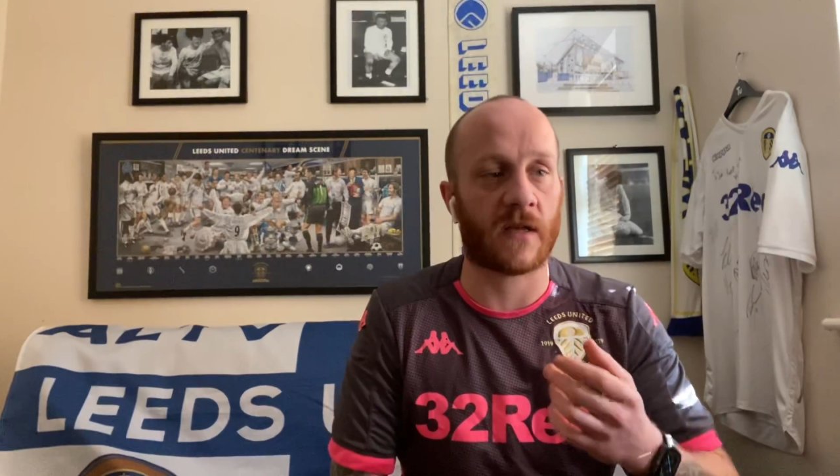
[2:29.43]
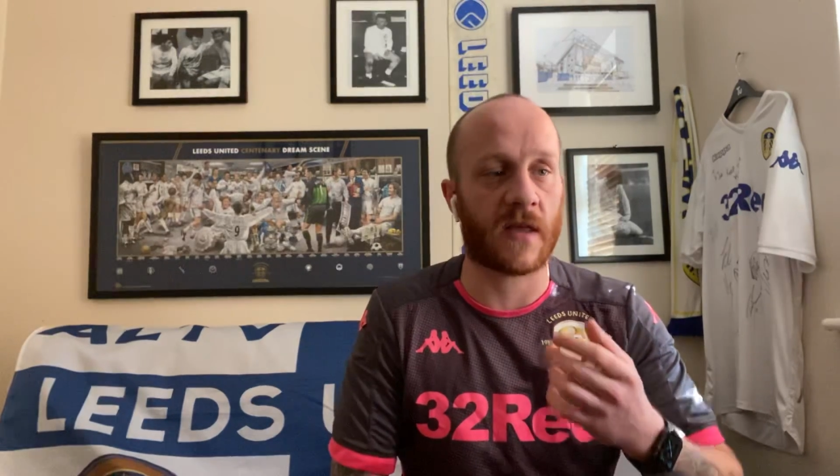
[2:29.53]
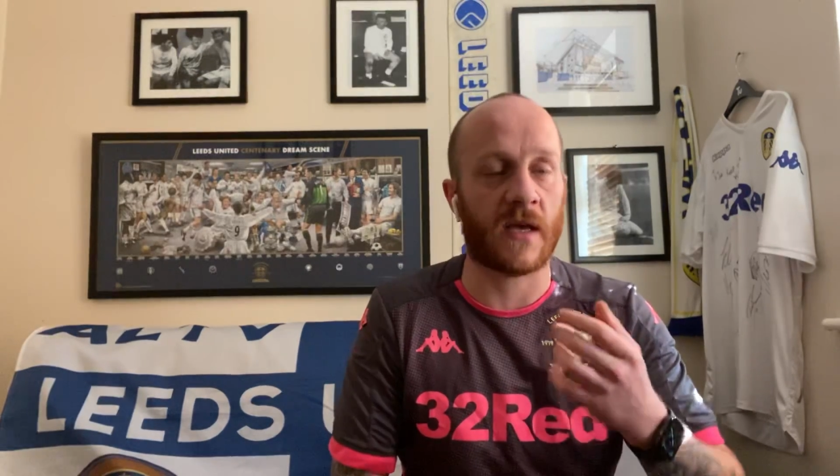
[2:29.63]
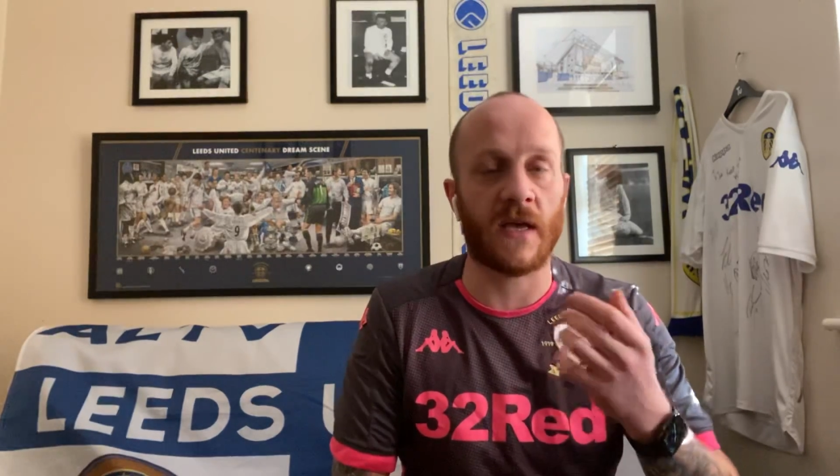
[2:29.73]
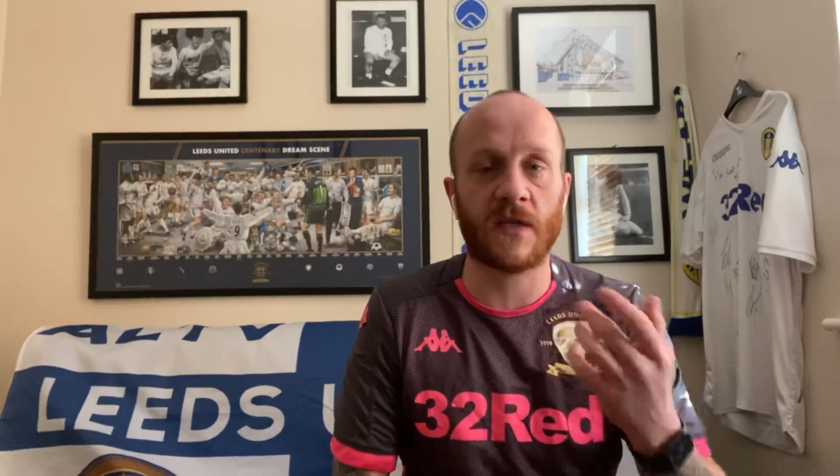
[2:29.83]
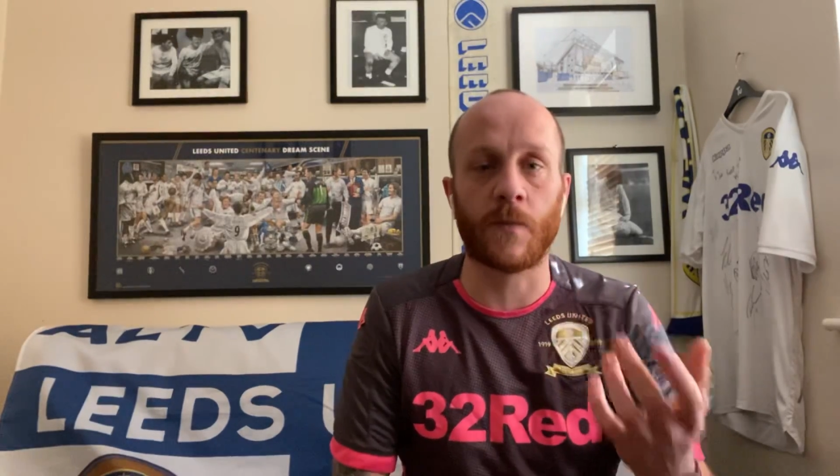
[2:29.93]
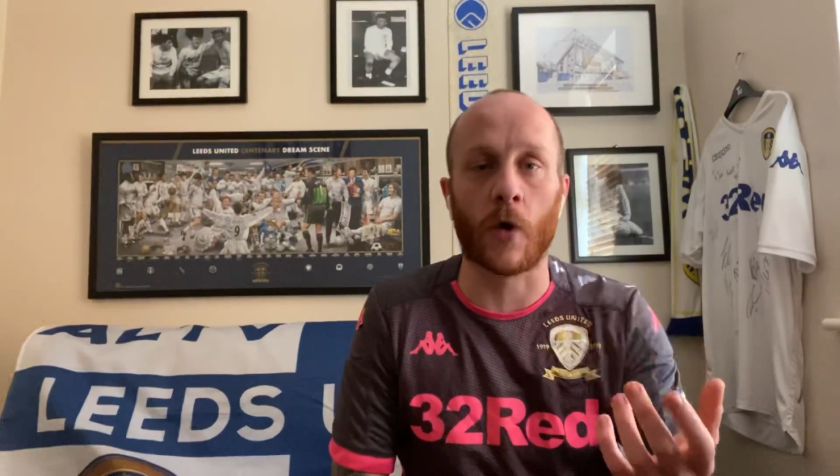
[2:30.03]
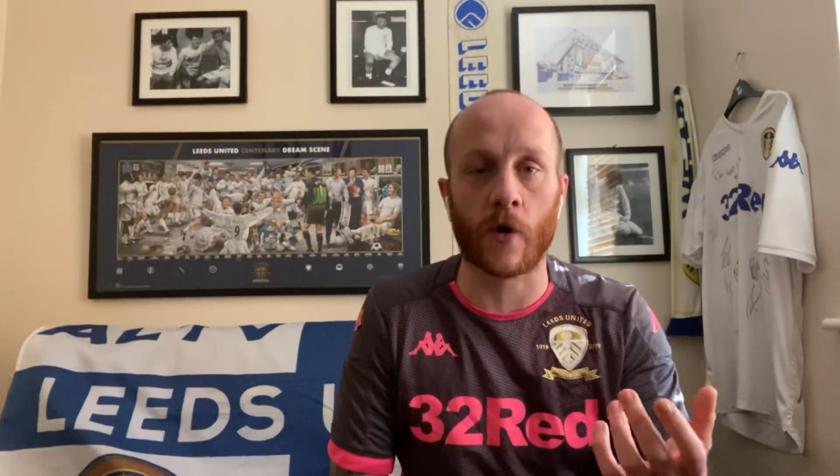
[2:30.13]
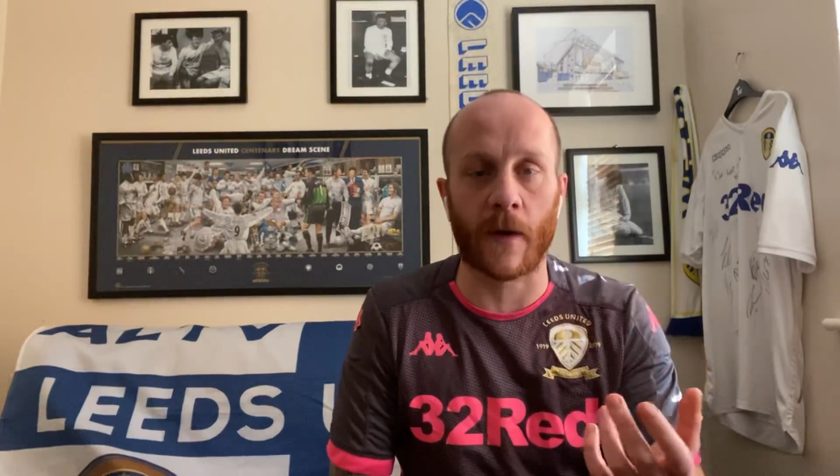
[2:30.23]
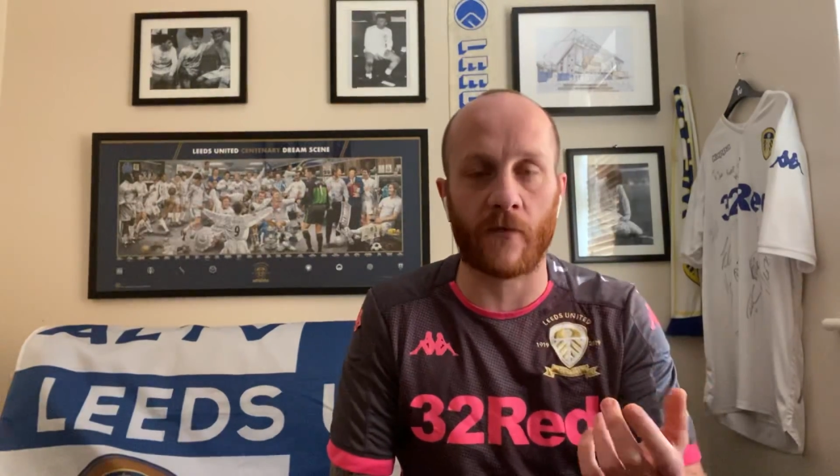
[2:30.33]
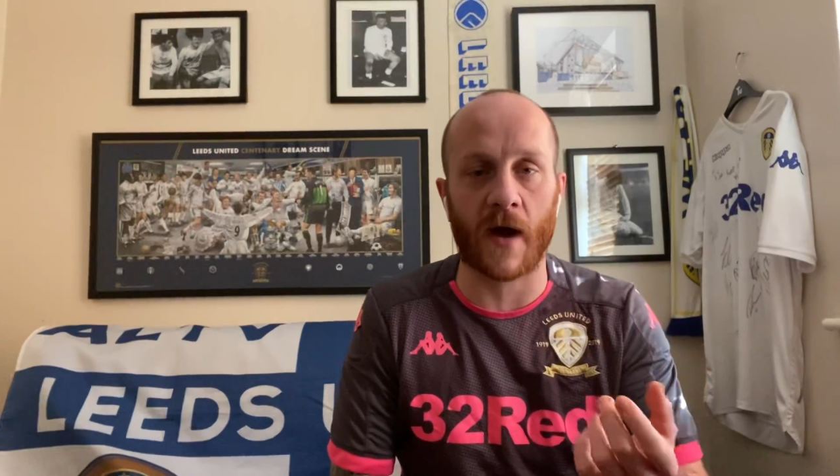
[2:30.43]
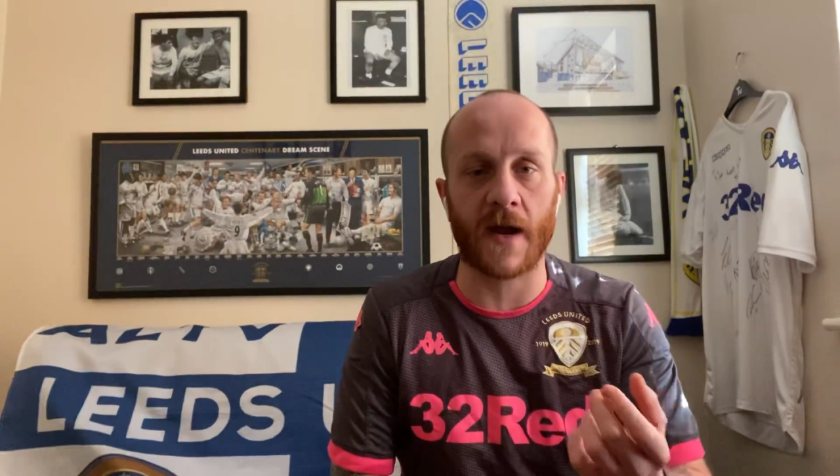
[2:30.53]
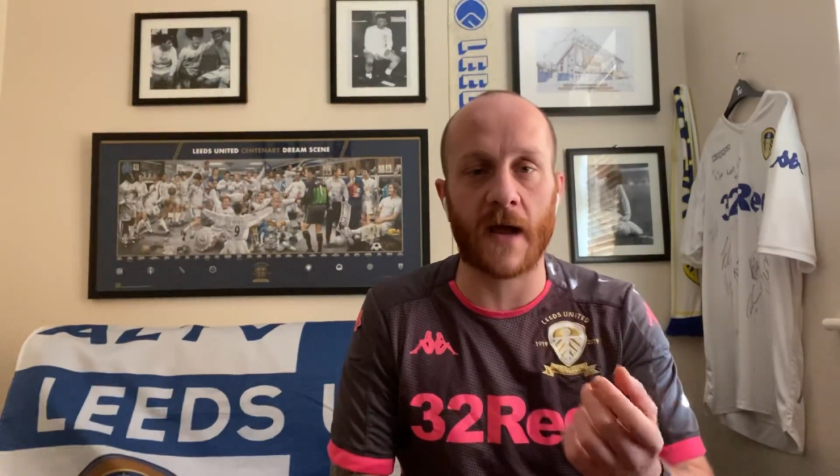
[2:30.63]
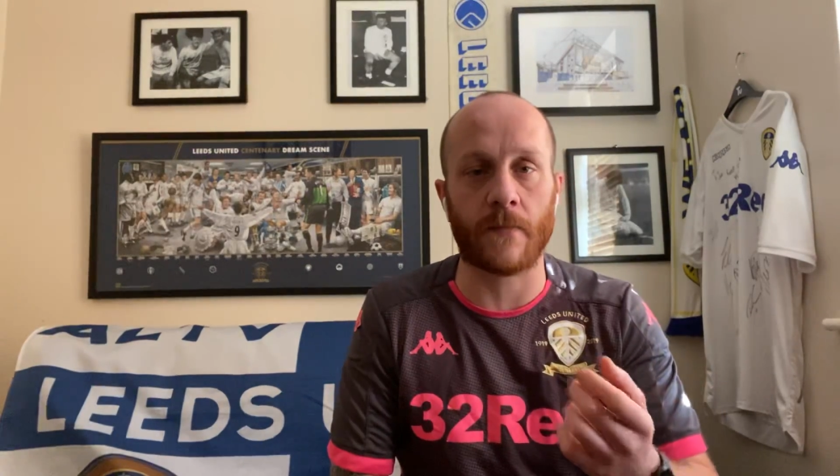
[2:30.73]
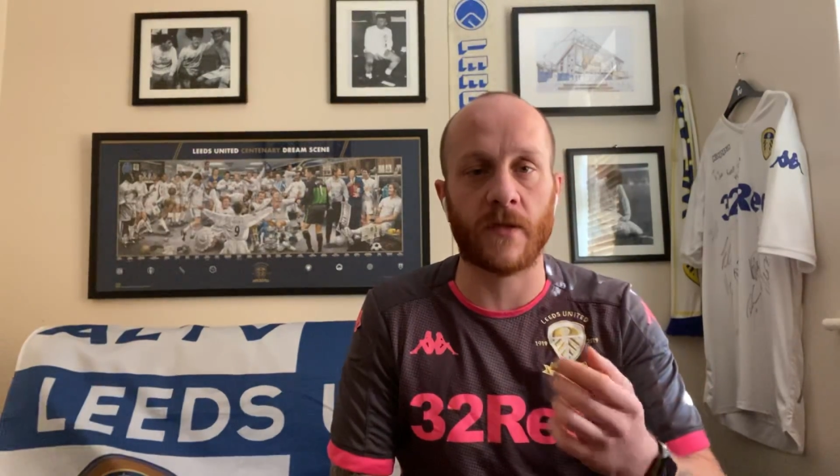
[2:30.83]
I think he spoke about
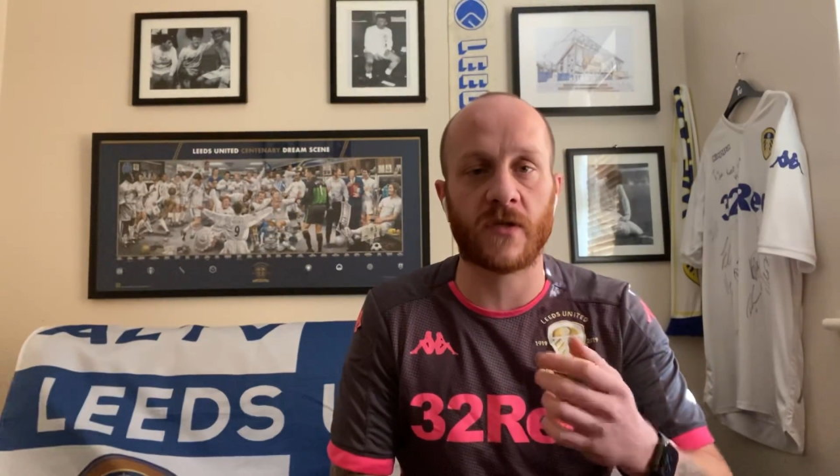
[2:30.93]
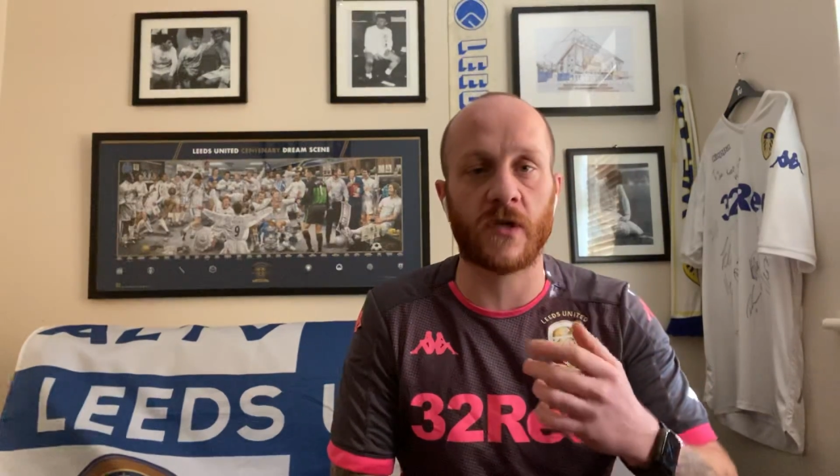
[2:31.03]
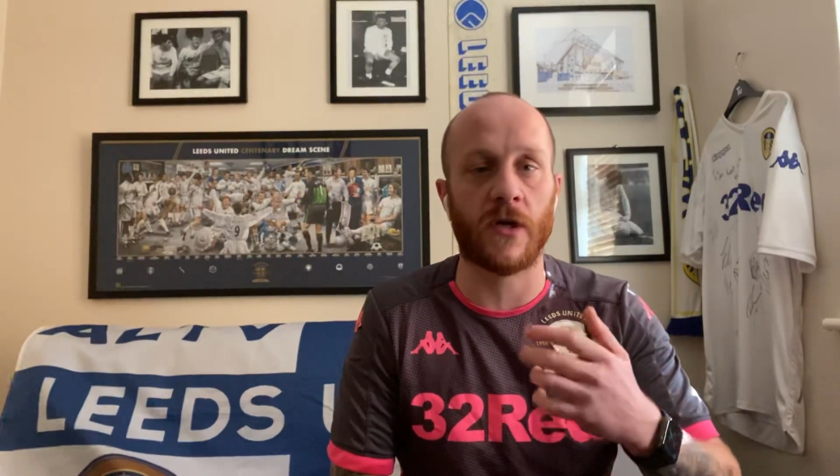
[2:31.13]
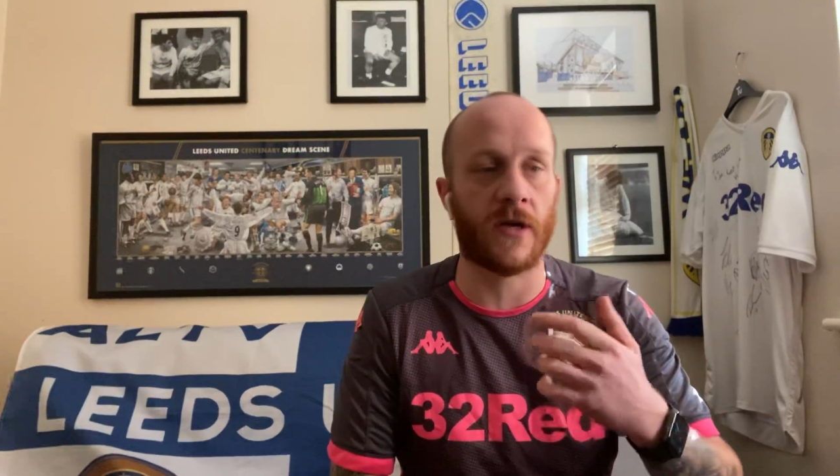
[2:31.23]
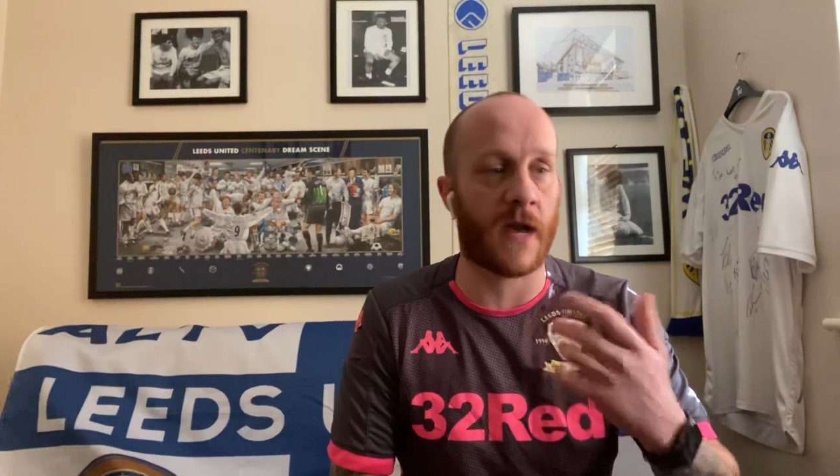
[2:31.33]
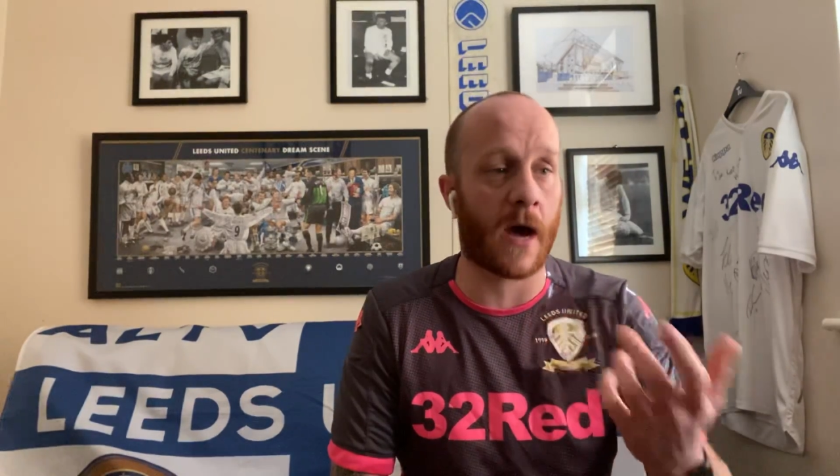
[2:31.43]
Ryan Edmondson and